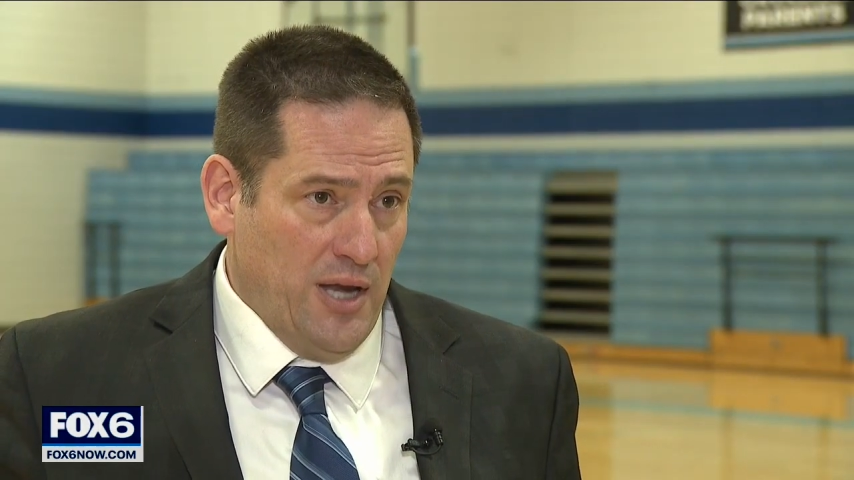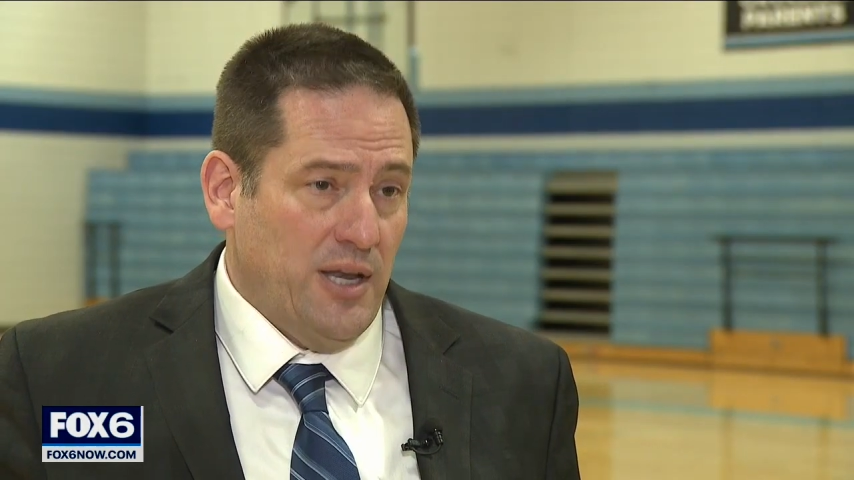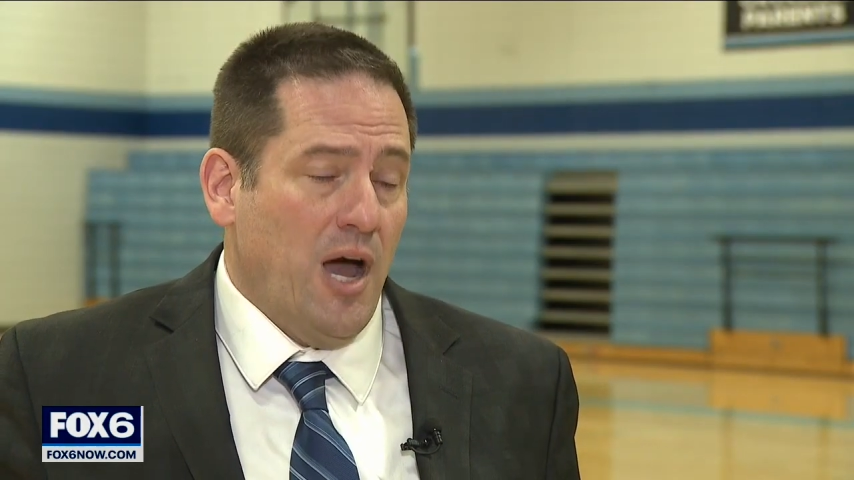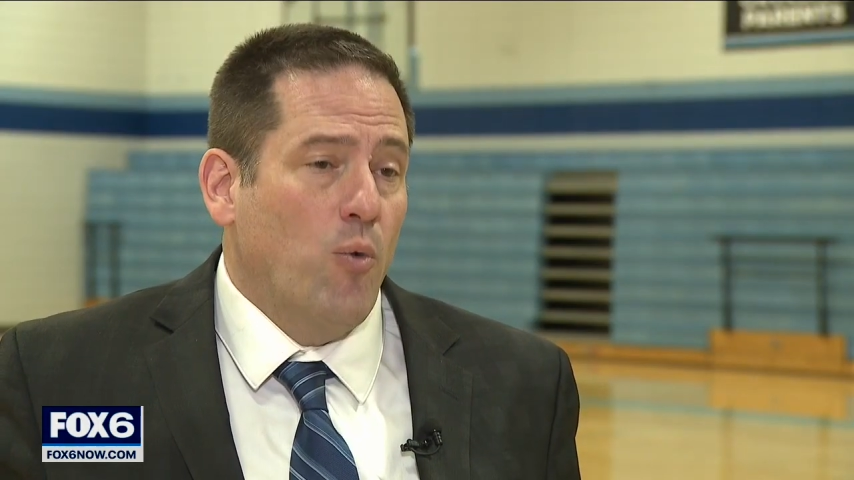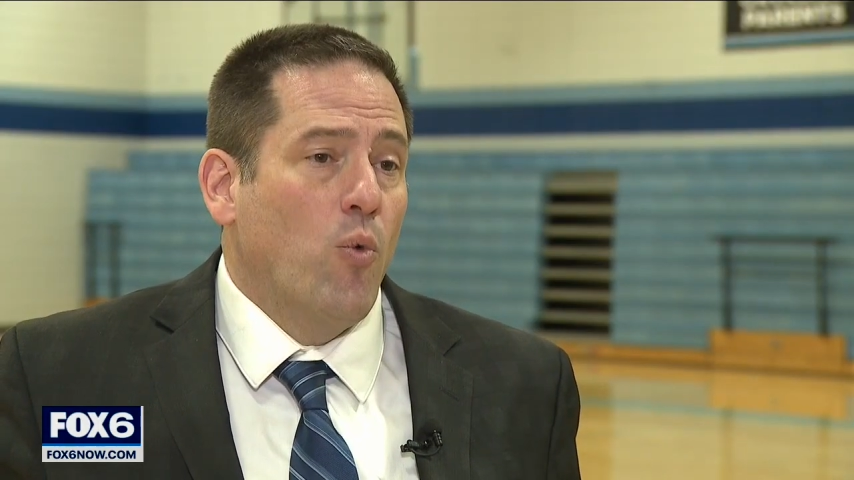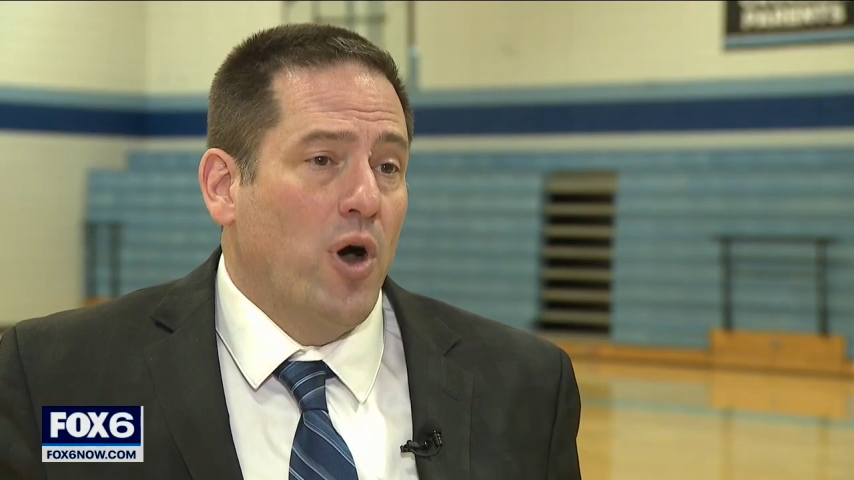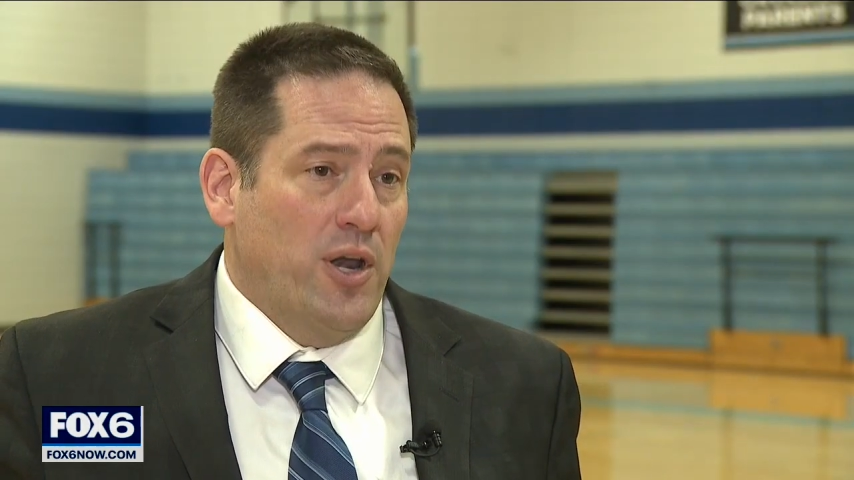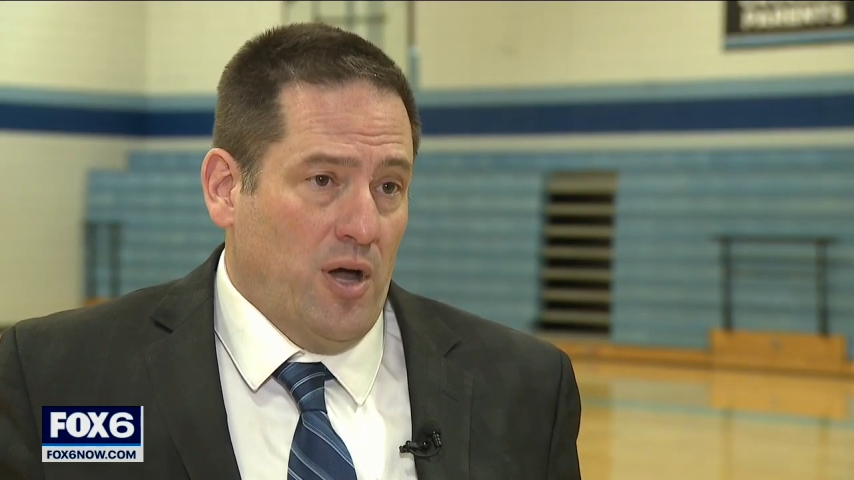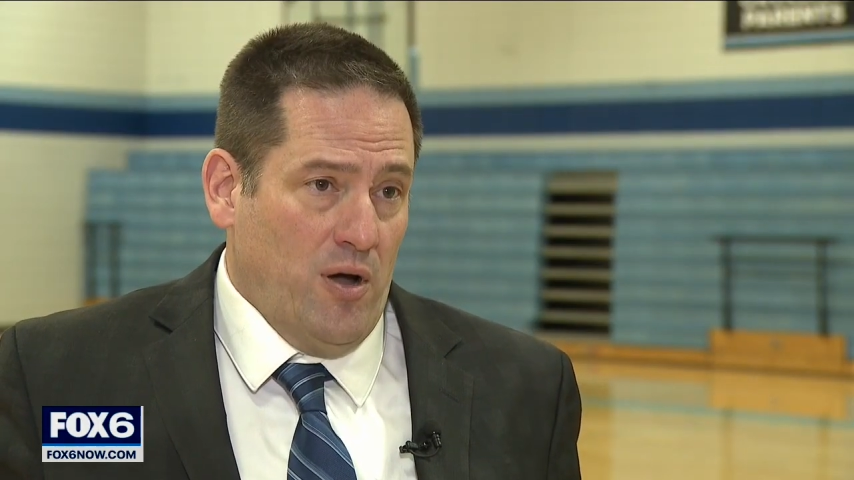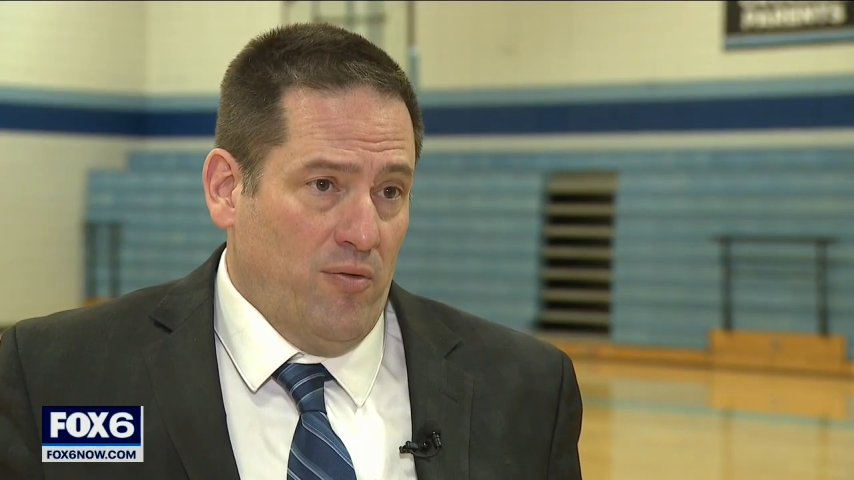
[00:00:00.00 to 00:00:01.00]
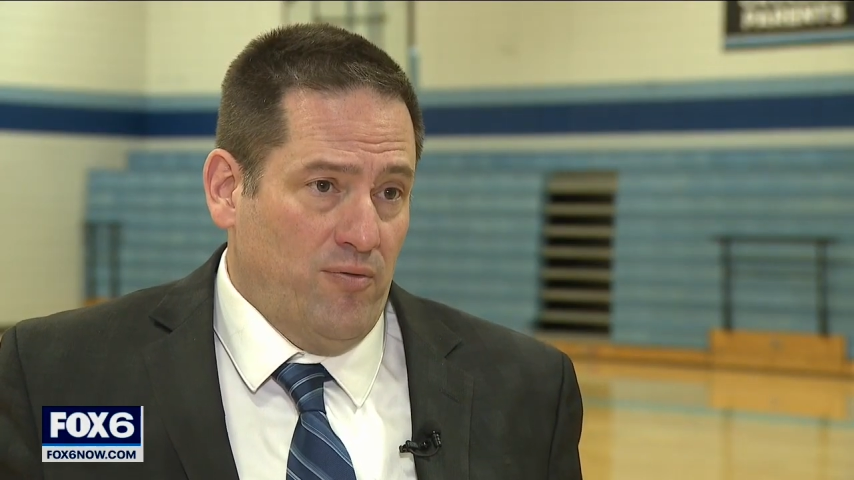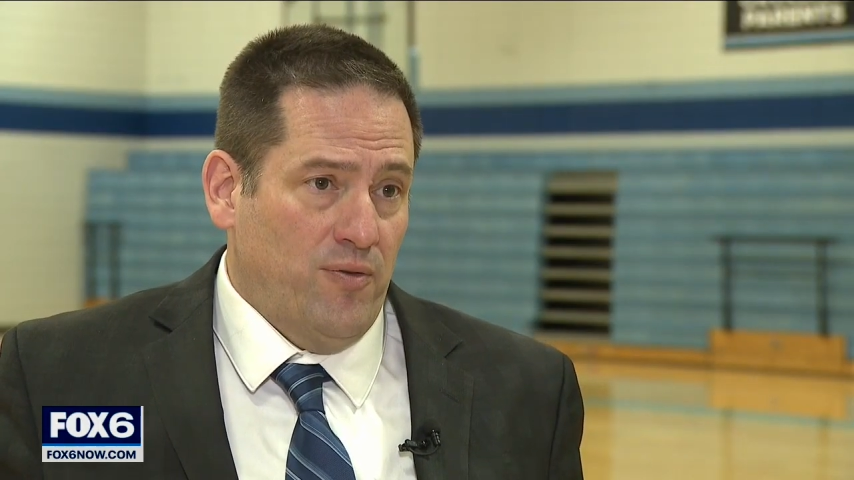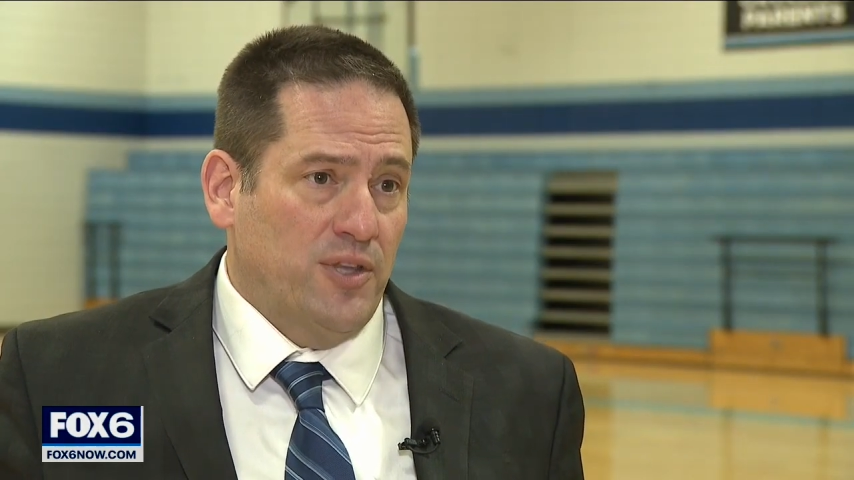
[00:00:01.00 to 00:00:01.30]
and not one of